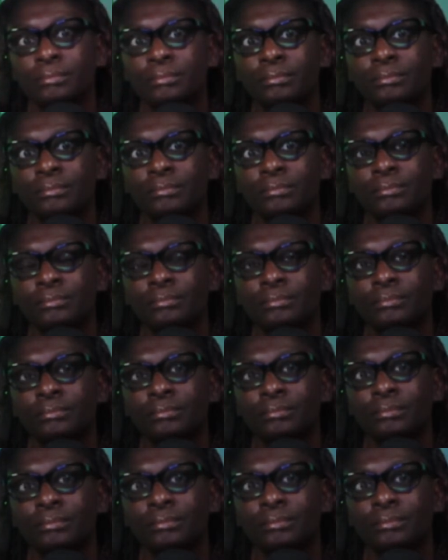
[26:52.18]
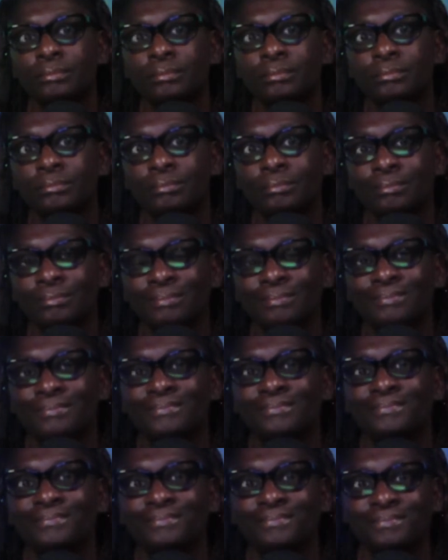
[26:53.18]

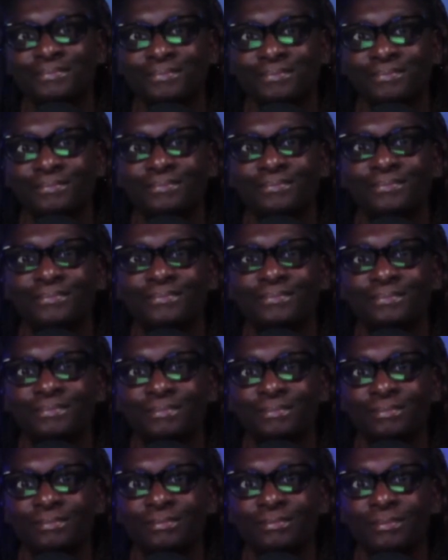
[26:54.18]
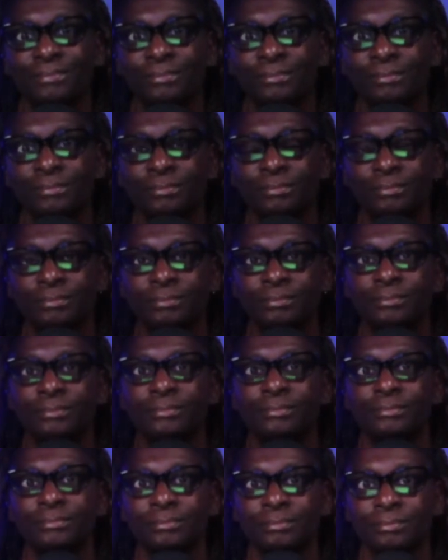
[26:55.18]

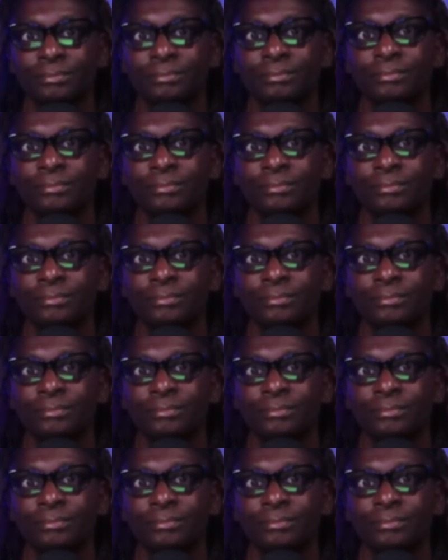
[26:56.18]
(silent)